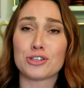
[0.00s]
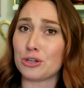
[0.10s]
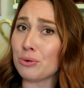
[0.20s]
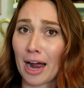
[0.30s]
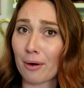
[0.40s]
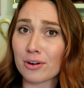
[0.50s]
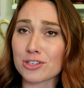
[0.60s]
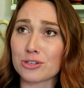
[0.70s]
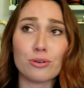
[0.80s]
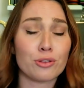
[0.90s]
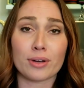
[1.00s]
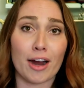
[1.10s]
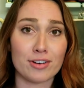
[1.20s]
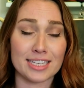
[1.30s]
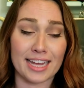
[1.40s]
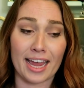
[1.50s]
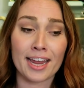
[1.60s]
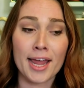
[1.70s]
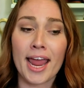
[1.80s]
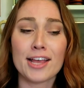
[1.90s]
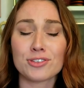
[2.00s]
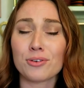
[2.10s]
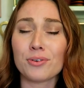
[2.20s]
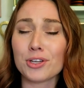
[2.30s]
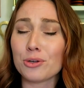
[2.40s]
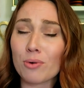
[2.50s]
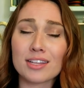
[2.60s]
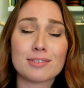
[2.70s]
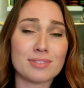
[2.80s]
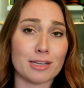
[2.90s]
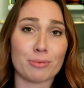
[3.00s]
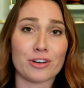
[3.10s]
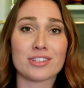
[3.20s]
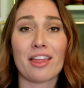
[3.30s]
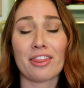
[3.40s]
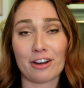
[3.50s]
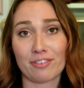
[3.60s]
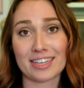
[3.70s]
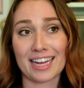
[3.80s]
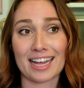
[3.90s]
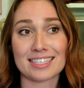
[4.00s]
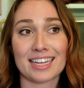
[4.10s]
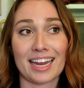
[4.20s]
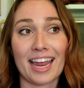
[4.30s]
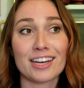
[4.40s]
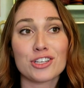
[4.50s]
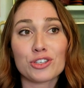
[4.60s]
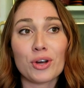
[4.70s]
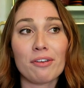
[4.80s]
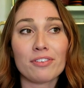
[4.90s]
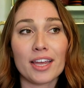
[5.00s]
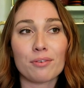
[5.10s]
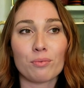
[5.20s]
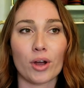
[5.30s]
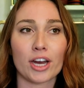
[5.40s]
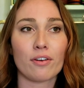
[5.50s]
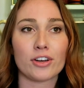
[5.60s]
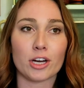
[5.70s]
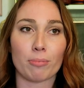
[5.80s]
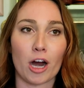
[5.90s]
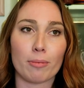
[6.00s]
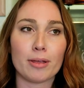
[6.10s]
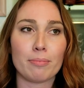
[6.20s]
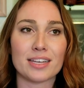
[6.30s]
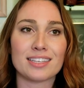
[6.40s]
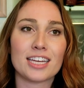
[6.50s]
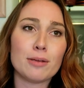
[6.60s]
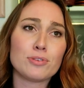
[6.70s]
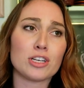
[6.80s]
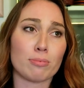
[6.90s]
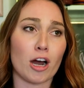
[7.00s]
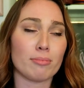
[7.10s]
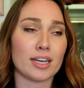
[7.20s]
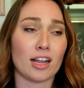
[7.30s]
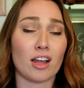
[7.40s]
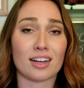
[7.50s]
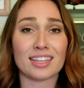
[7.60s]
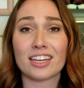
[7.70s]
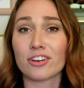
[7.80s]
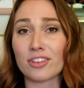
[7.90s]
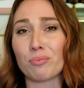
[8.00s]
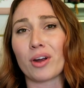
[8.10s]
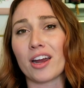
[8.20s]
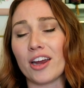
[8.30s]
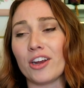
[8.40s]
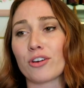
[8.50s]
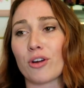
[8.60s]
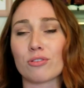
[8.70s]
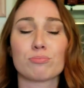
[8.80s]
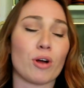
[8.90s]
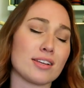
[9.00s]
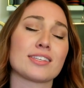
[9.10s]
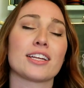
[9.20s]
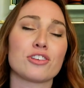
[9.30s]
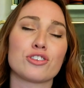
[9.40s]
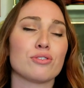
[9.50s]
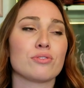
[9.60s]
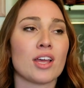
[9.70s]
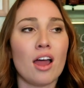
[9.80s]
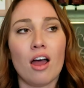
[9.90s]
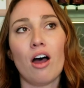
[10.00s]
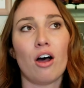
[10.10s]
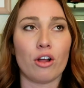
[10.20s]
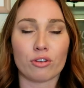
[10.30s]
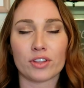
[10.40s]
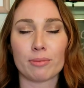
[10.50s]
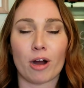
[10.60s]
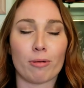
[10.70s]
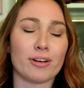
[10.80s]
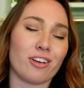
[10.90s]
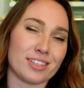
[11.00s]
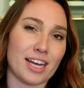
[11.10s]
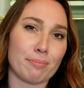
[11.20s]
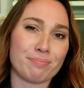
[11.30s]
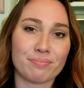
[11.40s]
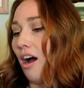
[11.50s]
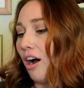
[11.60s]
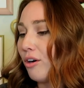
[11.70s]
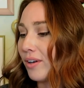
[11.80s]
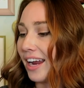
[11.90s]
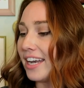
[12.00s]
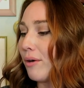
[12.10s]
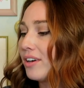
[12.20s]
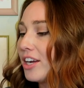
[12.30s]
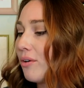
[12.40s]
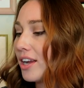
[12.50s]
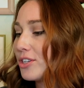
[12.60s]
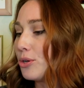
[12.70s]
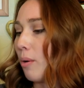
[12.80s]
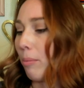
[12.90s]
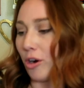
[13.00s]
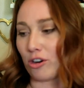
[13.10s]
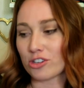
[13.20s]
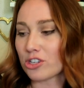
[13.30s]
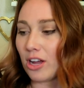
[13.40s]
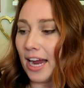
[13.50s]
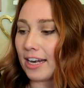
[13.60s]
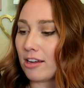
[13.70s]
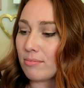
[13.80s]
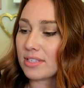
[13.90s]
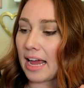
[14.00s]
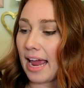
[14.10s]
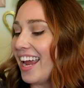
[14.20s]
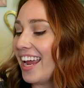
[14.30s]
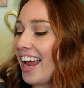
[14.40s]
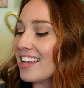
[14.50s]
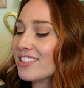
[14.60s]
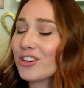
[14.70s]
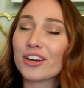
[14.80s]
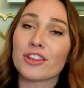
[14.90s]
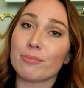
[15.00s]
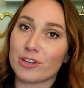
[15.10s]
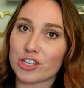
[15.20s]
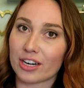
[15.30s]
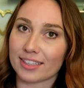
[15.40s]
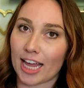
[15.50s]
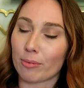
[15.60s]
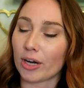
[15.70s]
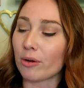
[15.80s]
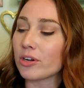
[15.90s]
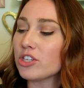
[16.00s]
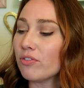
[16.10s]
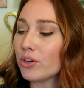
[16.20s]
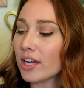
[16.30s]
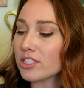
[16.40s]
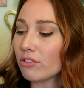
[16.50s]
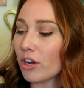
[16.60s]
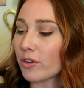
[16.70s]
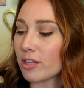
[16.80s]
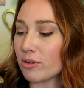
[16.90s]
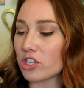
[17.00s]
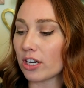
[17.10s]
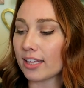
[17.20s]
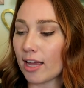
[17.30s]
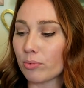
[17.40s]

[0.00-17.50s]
two hours, two to three hours a day. So you want some slippers, they're fantastic, and it's just great for like walking around your apartment, because it keeps your apartment a lot cleaner than wearing your gross proselyting shoes all over the apartment all the time. Alright, now we're going to go on to personal items. It has under here the missionary library, which if you guys don't know what the missionary